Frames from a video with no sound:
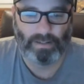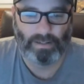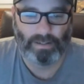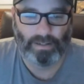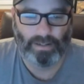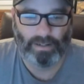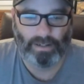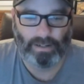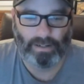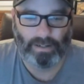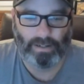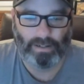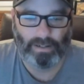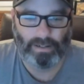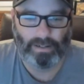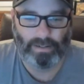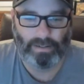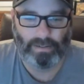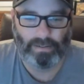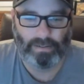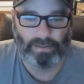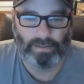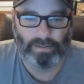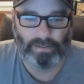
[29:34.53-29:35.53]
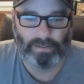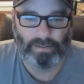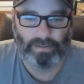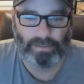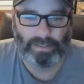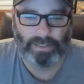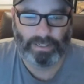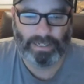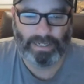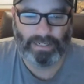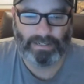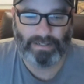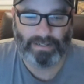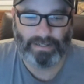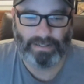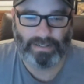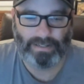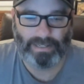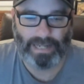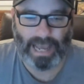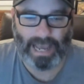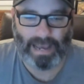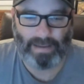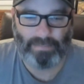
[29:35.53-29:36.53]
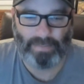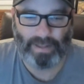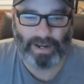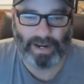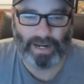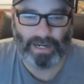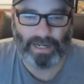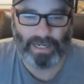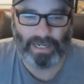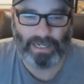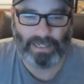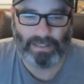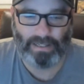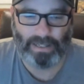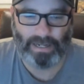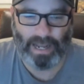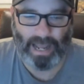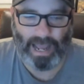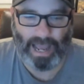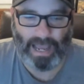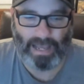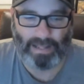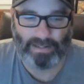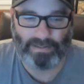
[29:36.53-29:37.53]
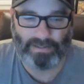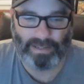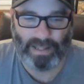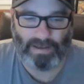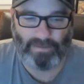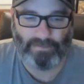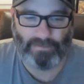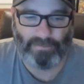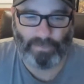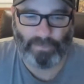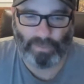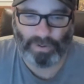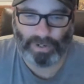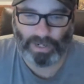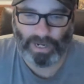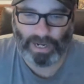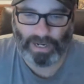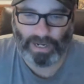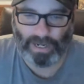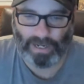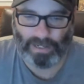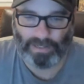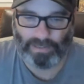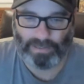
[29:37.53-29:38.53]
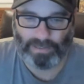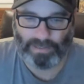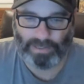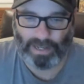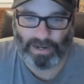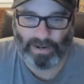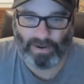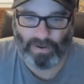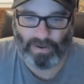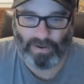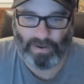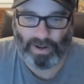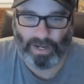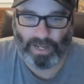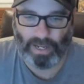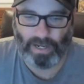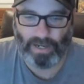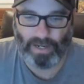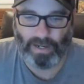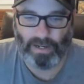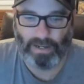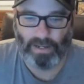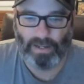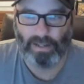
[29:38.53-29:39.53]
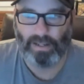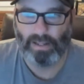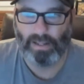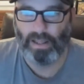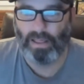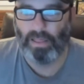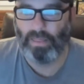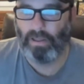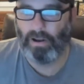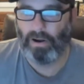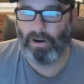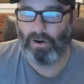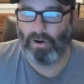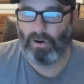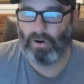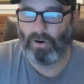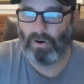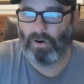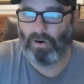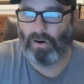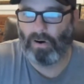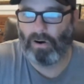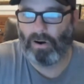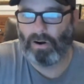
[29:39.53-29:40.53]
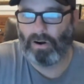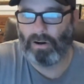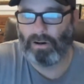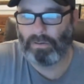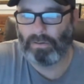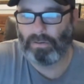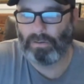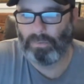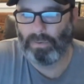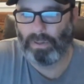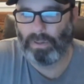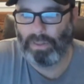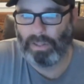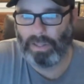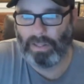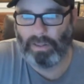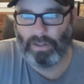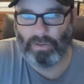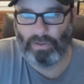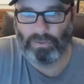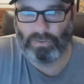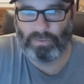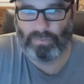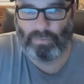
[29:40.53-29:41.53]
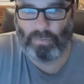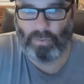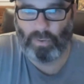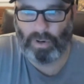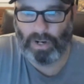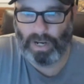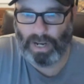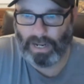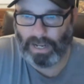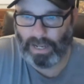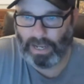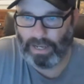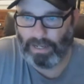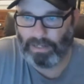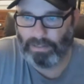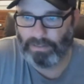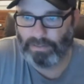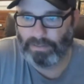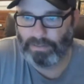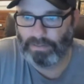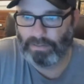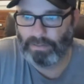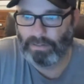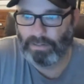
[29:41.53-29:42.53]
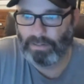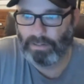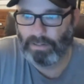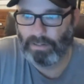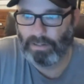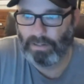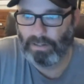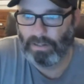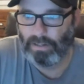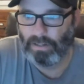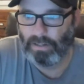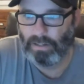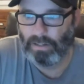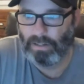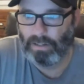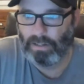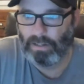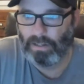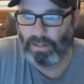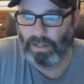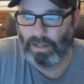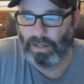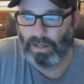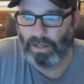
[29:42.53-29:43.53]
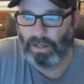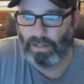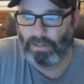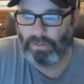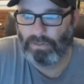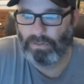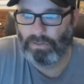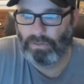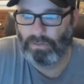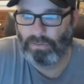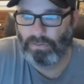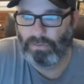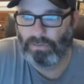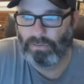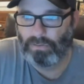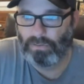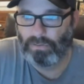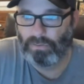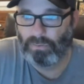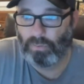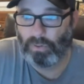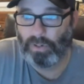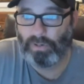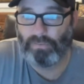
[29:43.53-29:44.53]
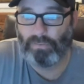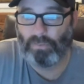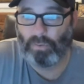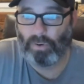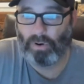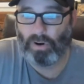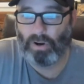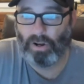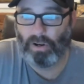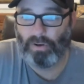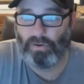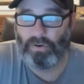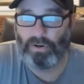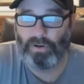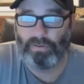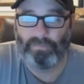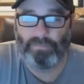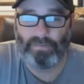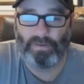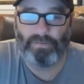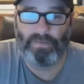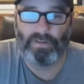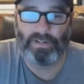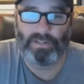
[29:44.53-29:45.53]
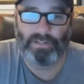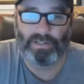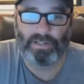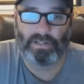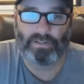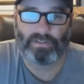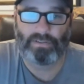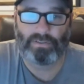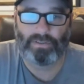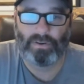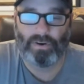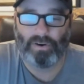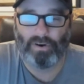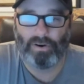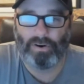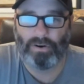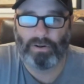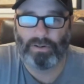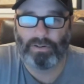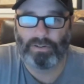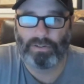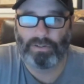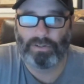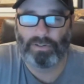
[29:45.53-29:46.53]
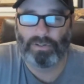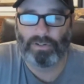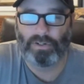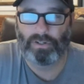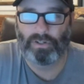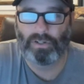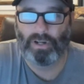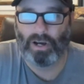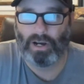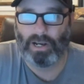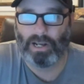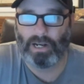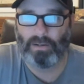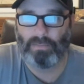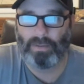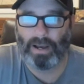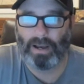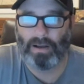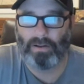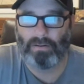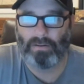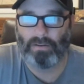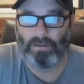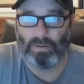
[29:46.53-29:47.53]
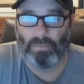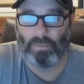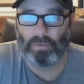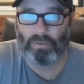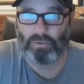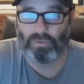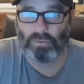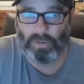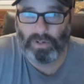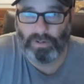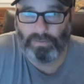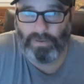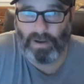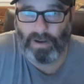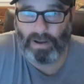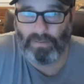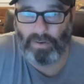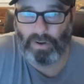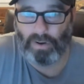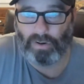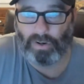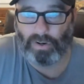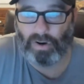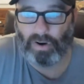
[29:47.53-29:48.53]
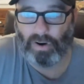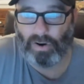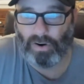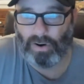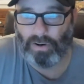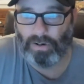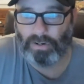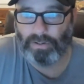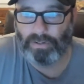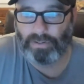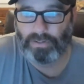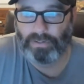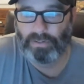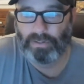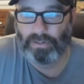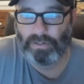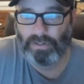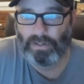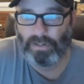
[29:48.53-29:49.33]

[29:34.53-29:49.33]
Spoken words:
to get to the tab that I need that has that four decade set on it. There are, within those four decades, 2,456 cards. So you're talking about almost 2,500 cards.